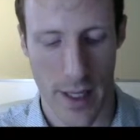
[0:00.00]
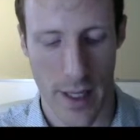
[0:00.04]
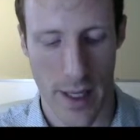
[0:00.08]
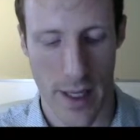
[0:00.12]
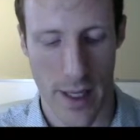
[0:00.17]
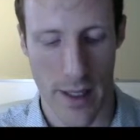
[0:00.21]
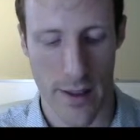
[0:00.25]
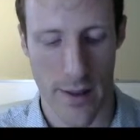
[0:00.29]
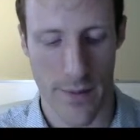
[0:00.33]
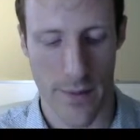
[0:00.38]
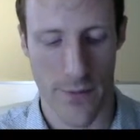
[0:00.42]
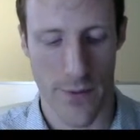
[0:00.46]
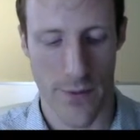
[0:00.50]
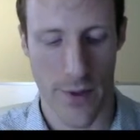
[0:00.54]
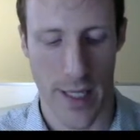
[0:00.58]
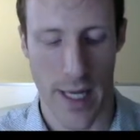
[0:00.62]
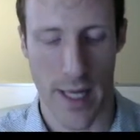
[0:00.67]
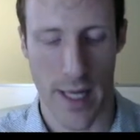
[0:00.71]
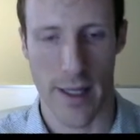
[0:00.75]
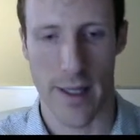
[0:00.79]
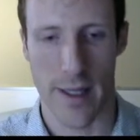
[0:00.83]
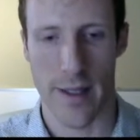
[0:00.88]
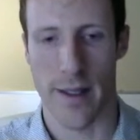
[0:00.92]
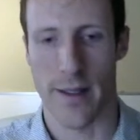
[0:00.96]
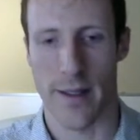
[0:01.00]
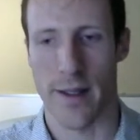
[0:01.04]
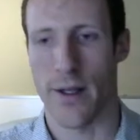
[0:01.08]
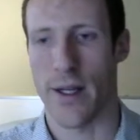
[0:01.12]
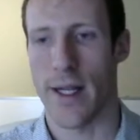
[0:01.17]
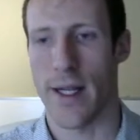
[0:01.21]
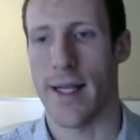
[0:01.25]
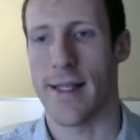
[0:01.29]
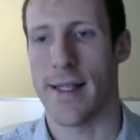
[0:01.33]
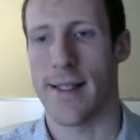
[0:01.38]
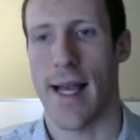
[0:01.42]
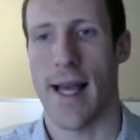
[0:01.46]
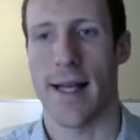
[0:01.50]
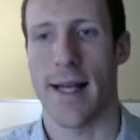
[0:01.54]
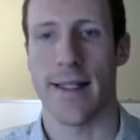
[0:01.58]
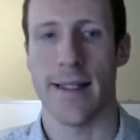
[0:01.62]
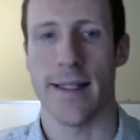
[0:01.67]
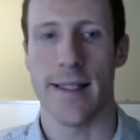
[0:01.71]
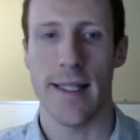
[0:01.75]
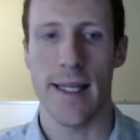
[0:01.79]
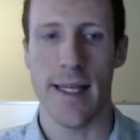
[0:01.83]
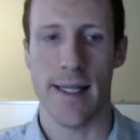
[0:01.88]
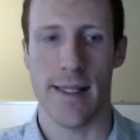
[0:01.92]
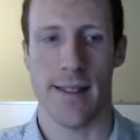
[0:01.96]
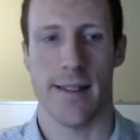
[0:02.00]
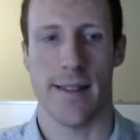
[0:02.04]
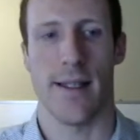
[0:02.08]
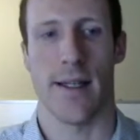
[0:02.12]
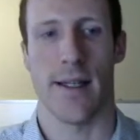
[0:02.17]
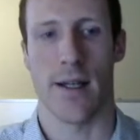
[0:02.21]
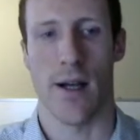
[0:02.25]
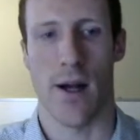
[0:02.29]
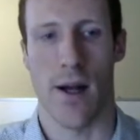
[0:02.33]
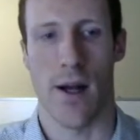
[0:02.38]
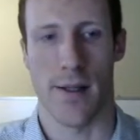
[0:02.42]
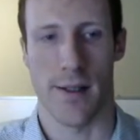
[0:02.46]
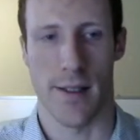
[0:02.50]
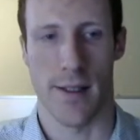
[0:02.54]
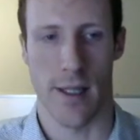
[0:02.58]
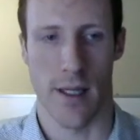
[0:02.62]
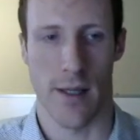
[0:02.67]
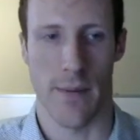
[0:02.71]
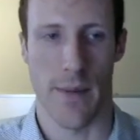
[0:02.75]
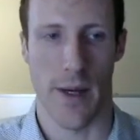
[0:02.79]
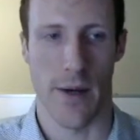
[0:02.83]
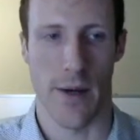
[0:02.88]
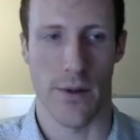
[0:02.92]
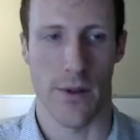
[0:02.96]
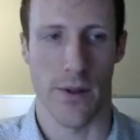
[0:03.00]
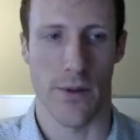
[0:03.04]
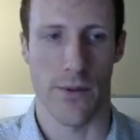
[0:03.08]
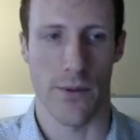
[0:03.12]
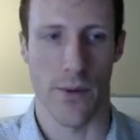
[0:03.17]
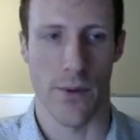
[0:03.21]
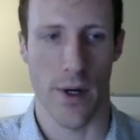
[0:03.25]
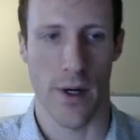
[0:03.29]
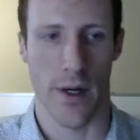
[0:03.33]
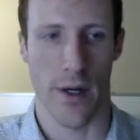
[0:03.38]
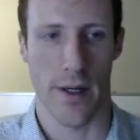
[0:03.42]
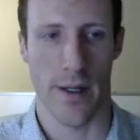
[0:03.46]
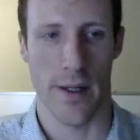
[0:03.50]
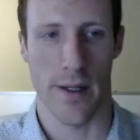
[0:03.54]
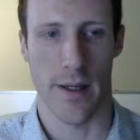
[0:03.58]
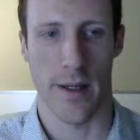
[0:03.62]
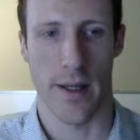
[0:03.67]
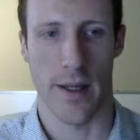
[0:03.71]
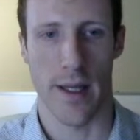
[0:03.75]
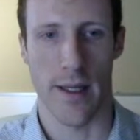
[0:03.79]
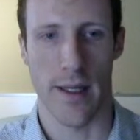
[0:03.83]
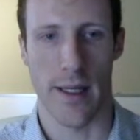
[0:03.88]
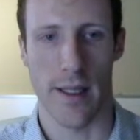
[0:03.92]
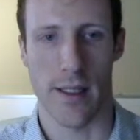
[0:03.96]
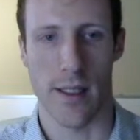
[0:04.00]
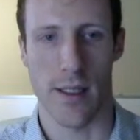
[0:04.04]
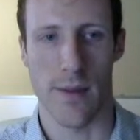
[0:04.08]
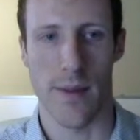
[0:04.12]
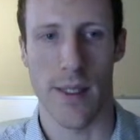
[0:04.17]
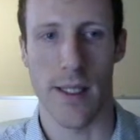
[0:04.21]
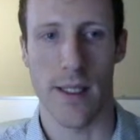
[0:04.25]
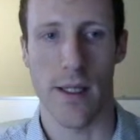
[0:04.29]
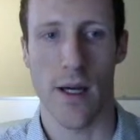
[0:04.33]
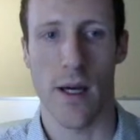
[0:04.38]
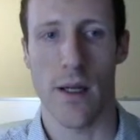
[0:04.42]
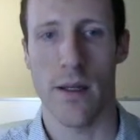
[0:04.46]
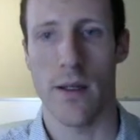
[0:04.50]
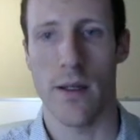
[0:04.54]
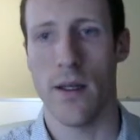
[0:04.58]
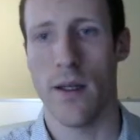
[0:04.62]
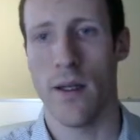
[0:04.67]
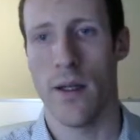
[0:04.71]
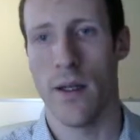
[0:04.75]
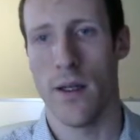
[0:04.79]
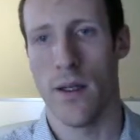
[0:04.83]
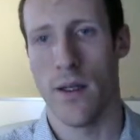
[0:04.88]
end up forgetting that there is at least a constant amount of work that needs to be done